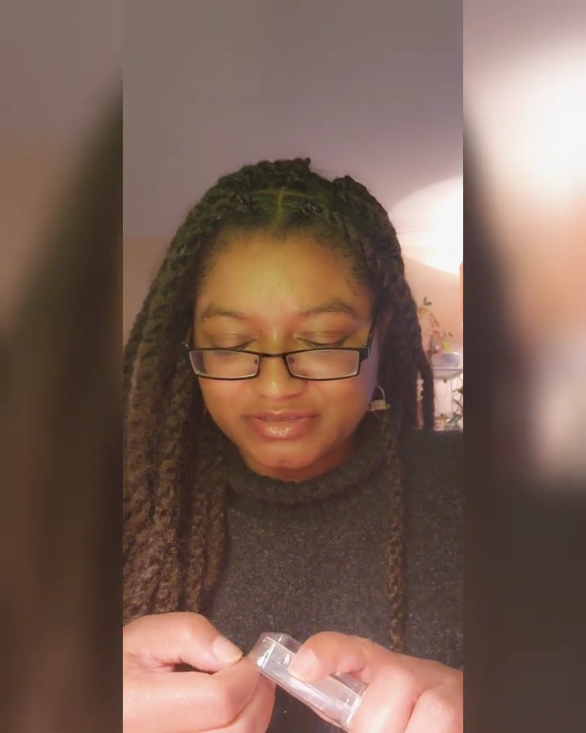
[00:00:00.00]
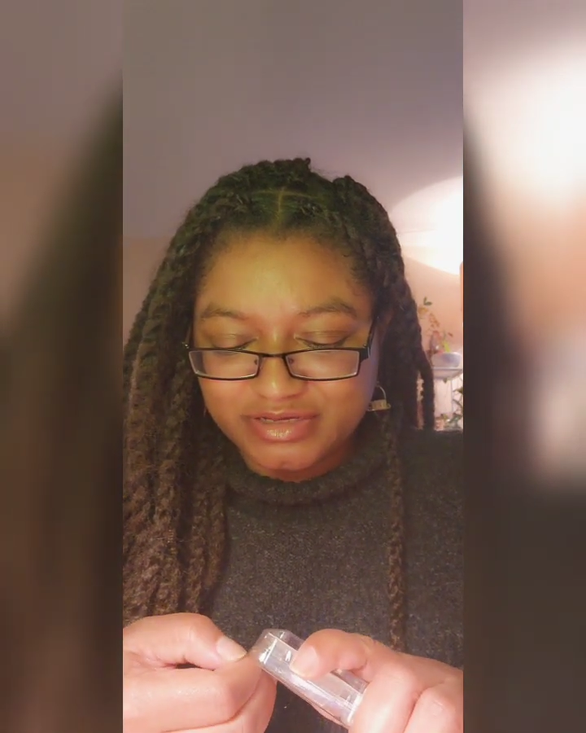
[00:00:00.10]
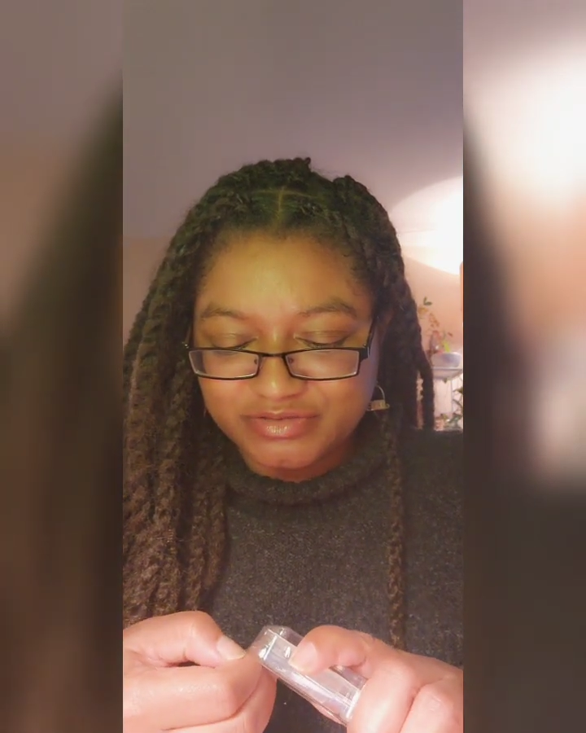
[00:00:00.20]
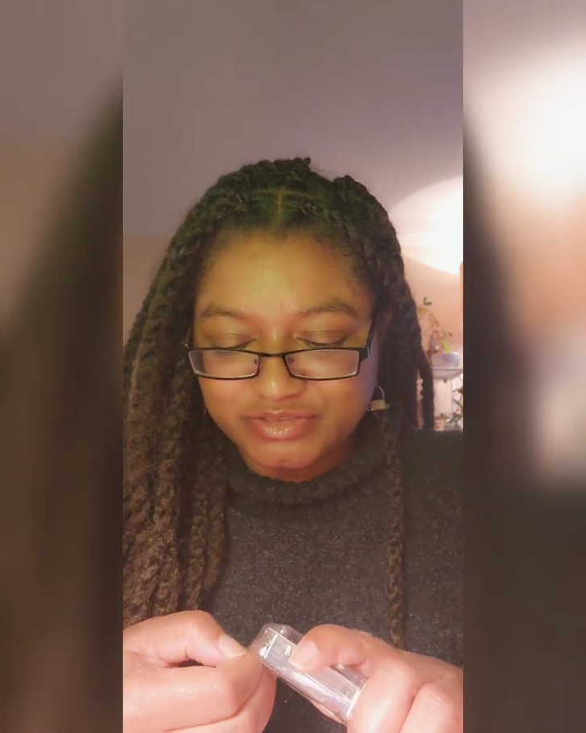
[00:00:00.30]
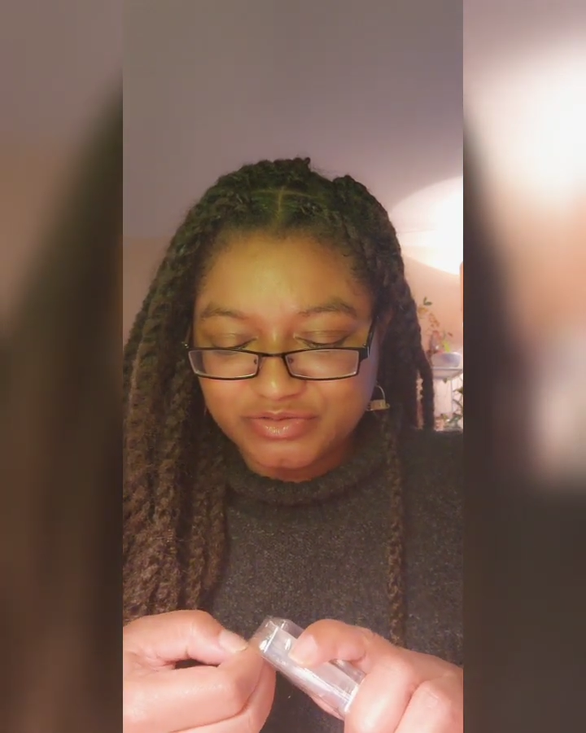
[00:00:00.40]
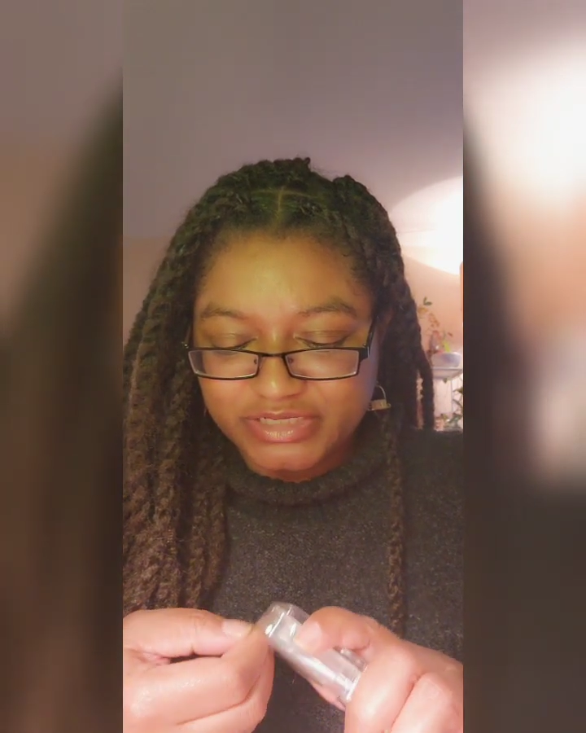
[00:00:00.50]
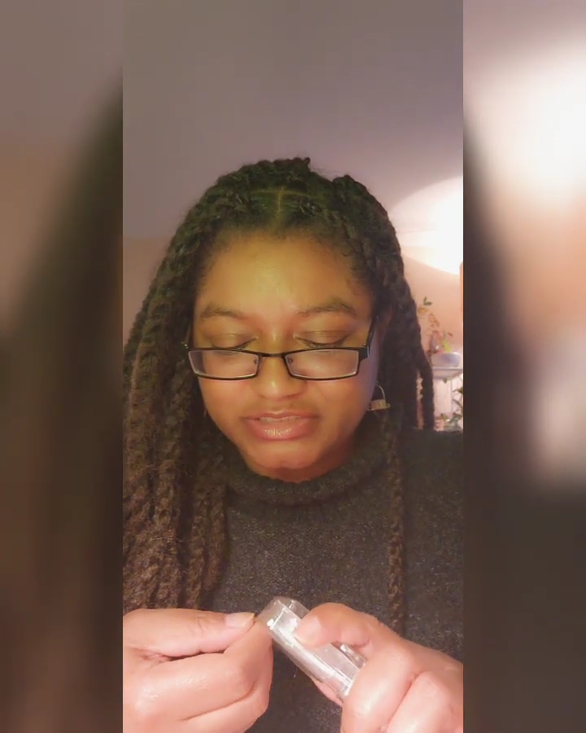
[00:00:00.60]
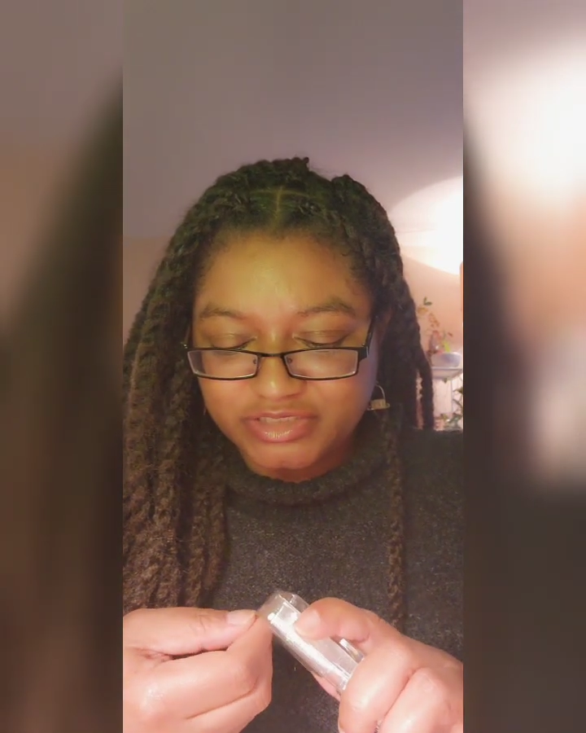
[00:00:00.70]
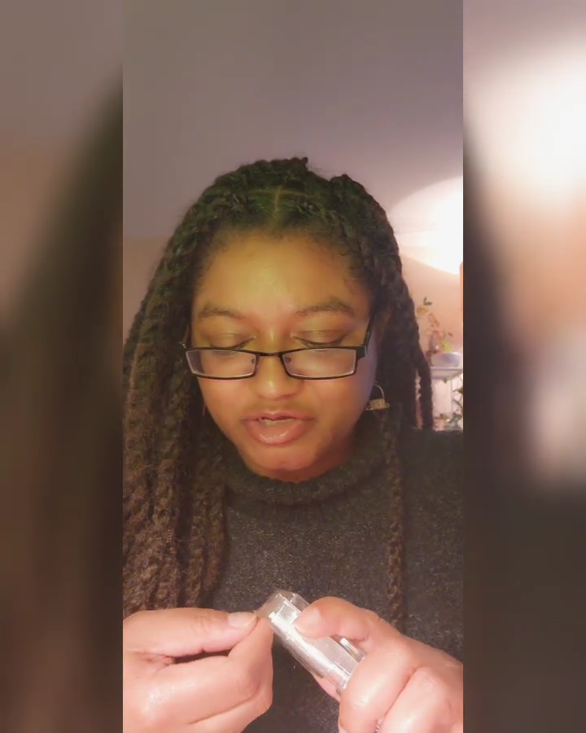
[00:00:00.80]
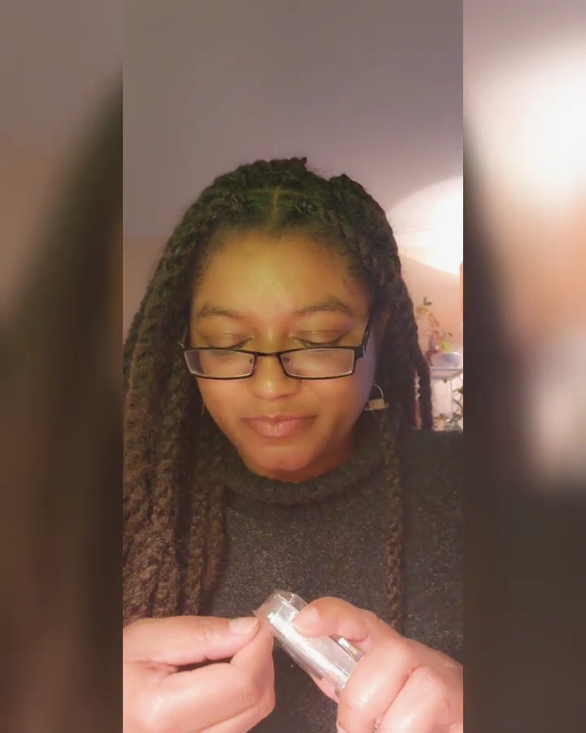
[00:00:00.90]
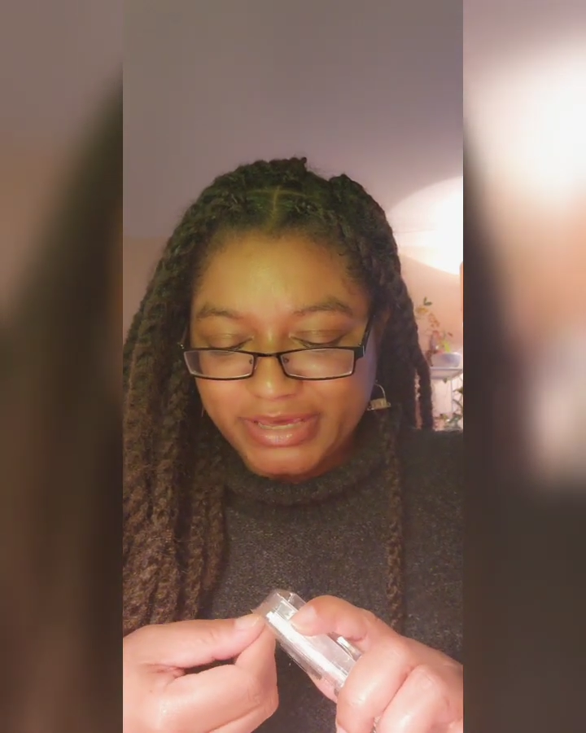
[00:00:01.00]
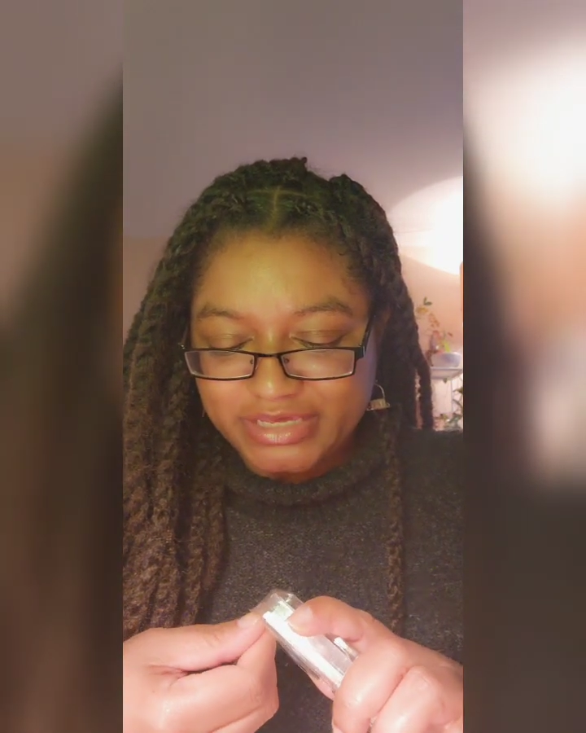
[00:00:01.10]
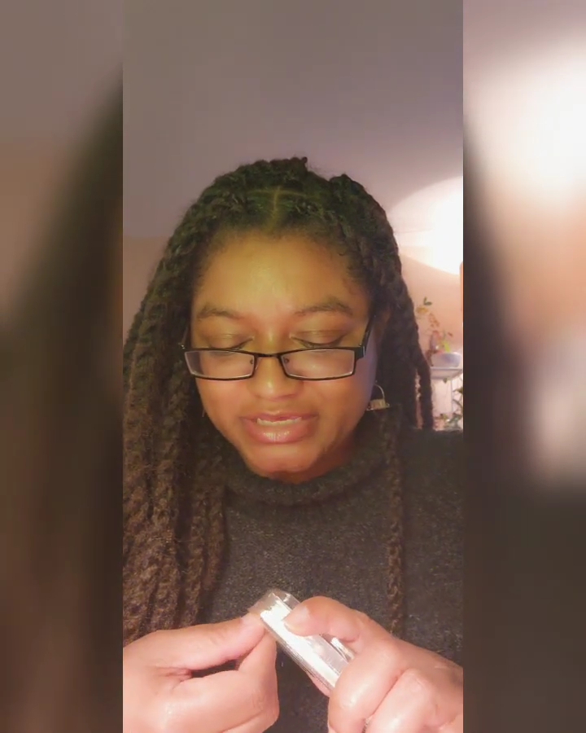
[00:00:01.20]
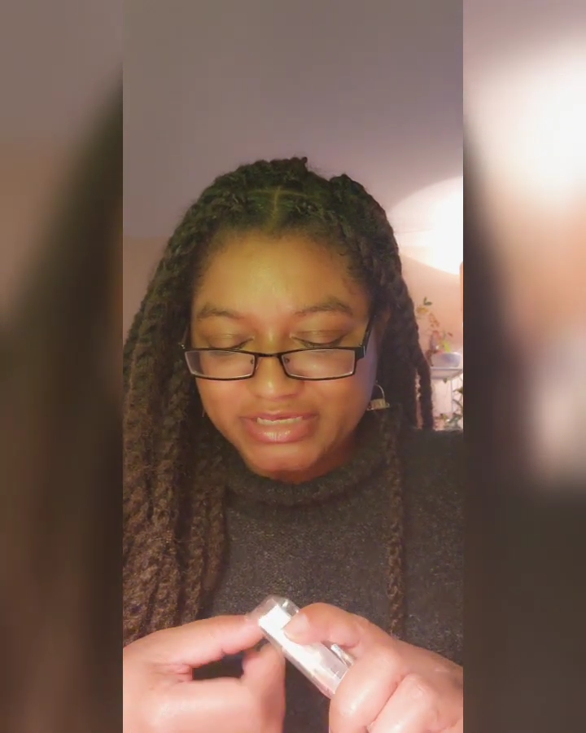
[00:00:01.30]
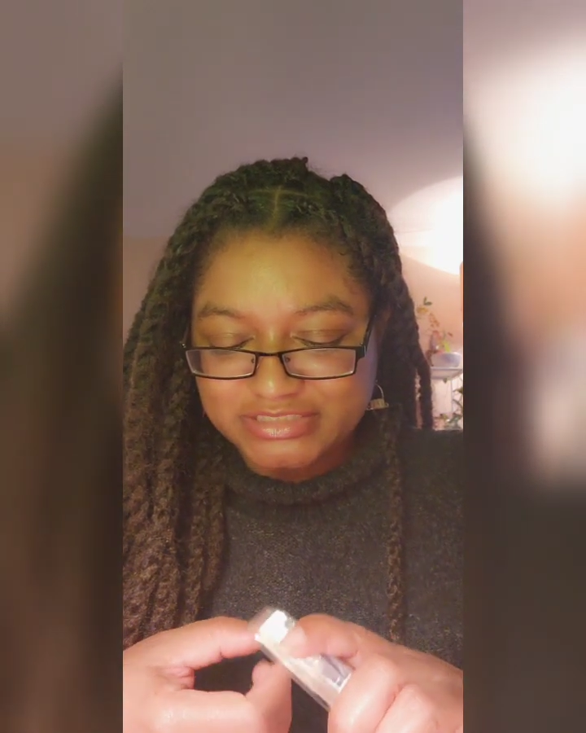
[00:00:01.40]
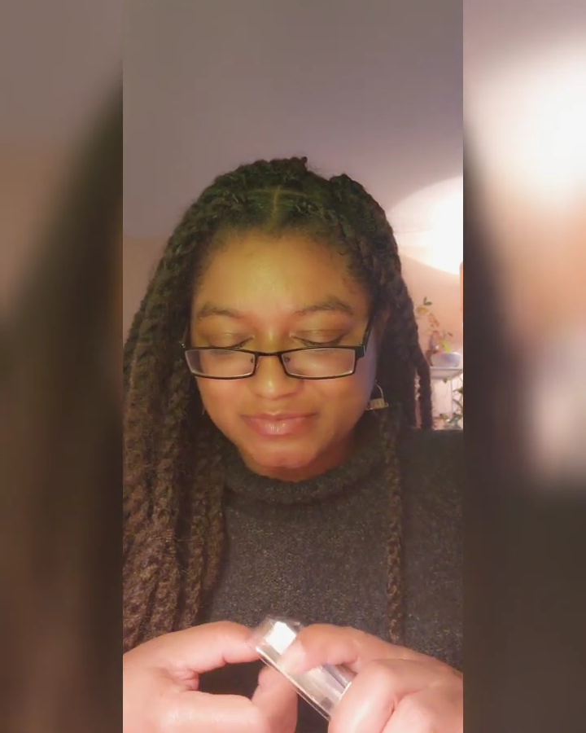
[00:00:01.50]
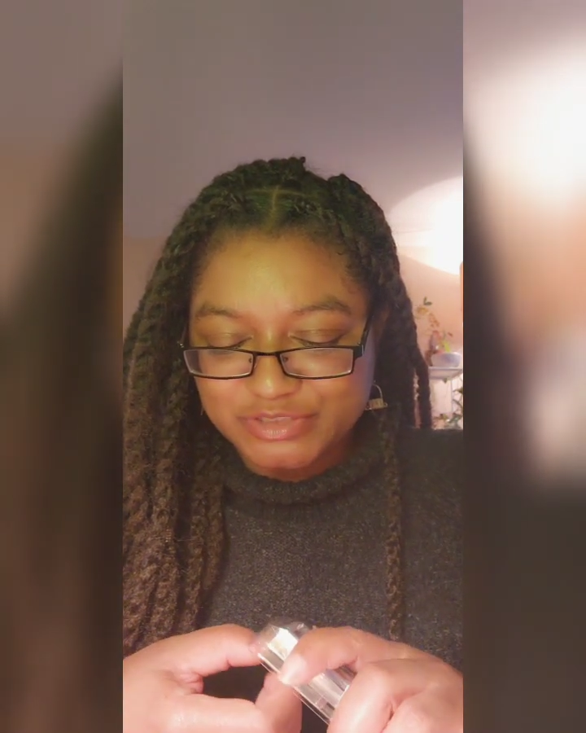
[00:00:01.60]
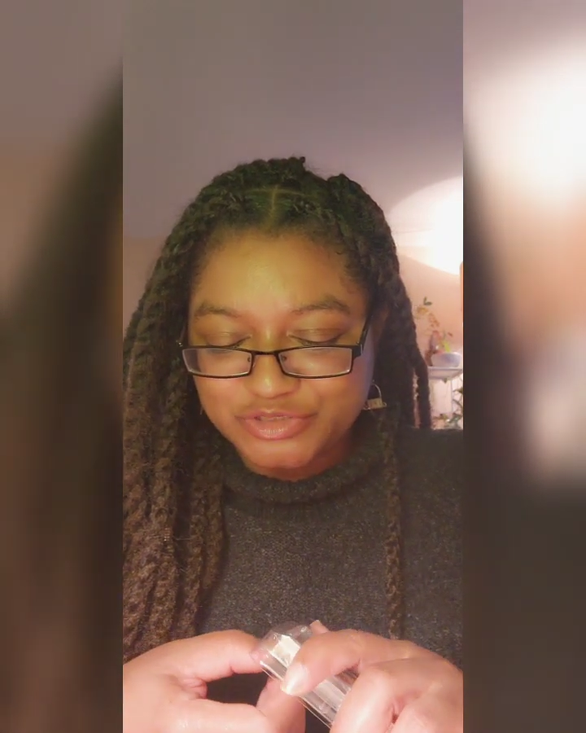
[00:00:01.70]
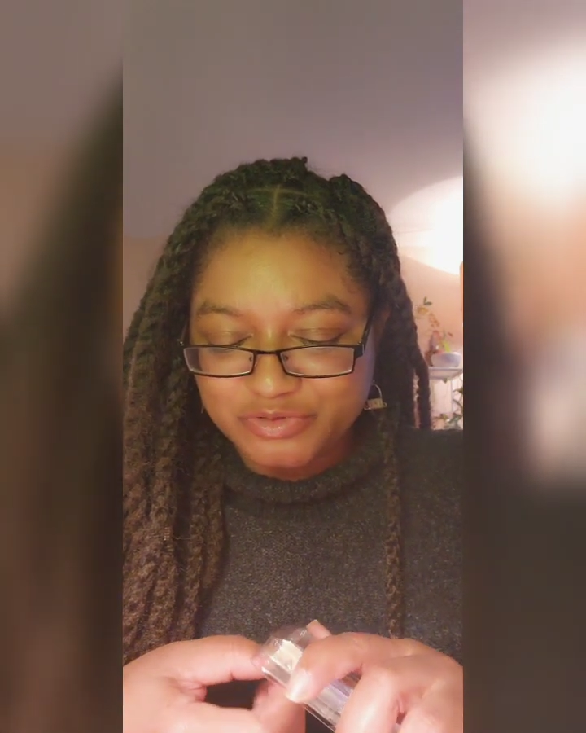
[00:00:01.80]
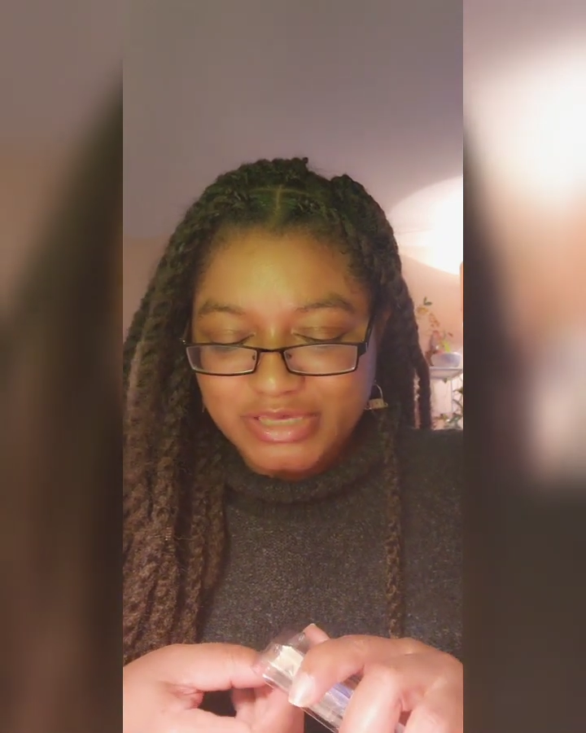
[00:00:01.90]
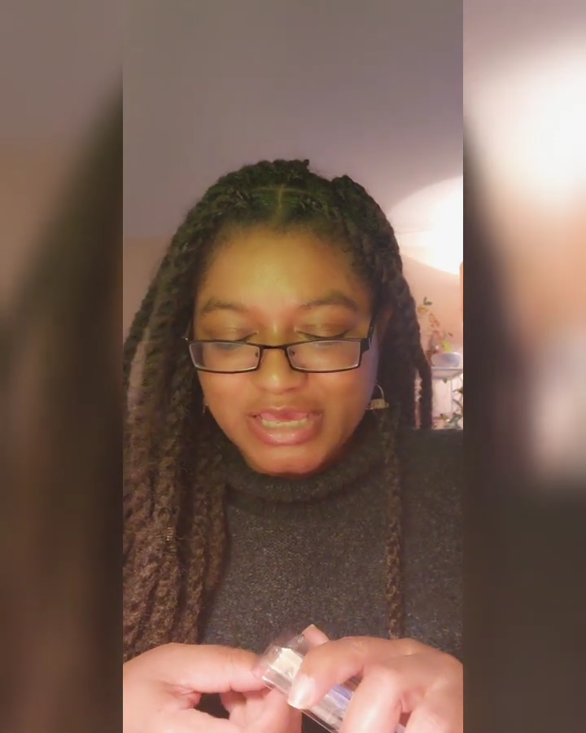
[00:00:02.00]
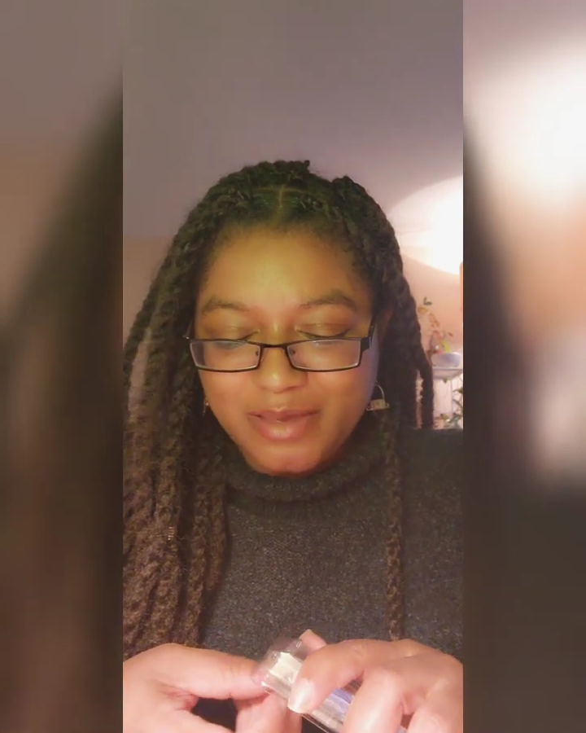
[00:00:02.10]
I was too lazy to go back and get some glue.